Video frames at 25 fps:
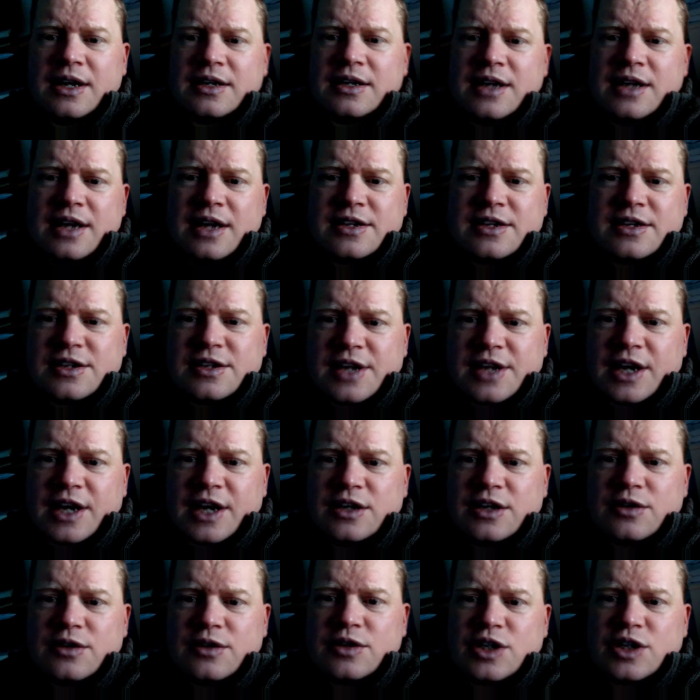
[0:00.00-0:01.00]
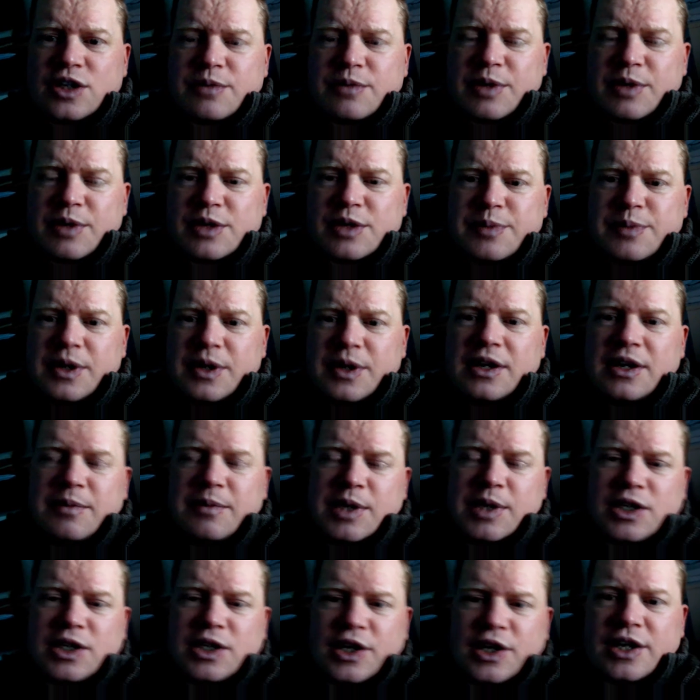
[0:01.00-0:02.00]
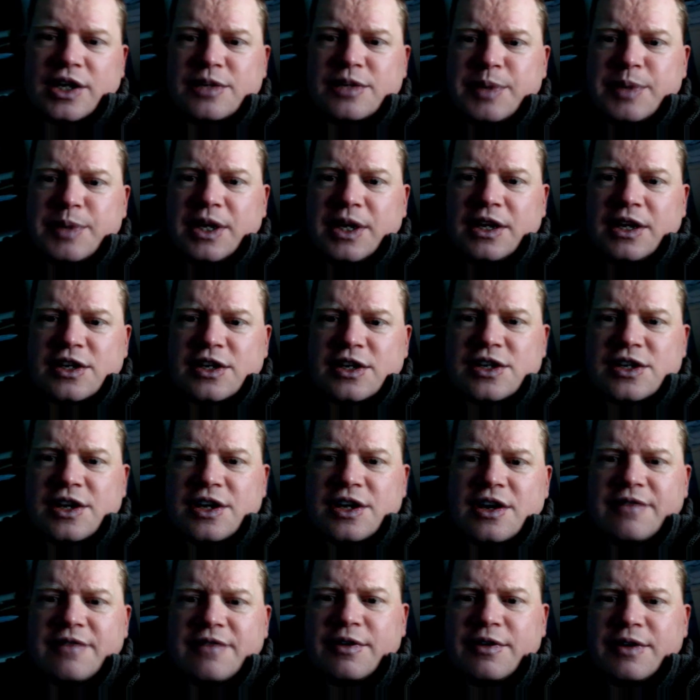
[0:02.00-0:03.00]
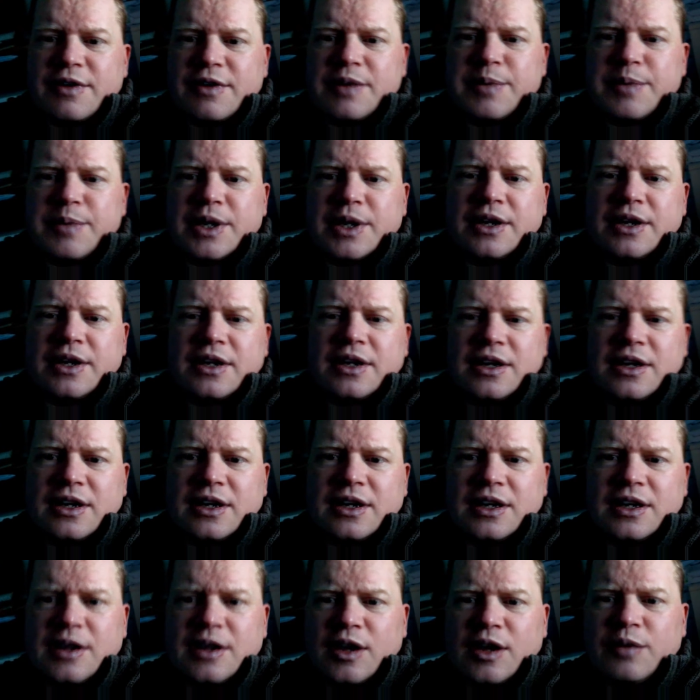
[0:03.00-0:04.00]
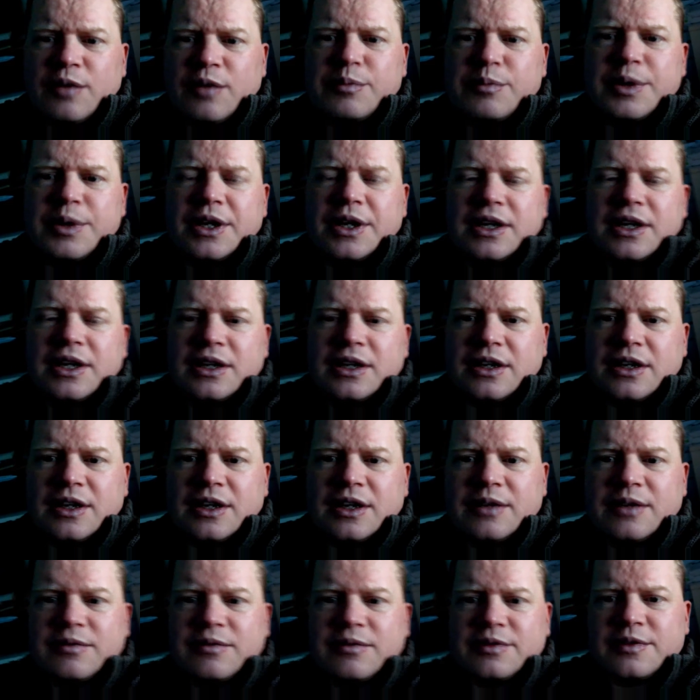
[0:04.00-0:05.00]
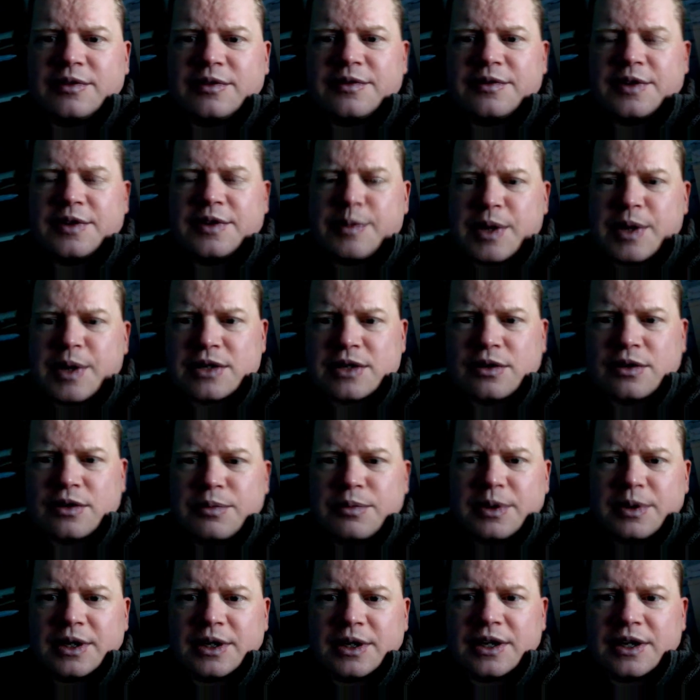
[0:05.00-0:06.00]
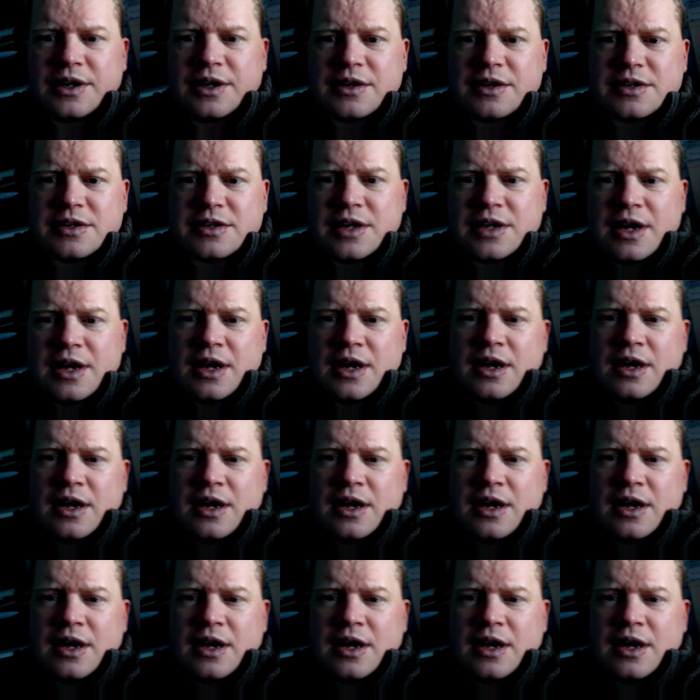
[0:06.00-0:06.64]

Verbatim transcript: Yeah, it's a second user chip, but it's been in a machine. It's been in a server in a bit in a in a company um, for the past couple of years.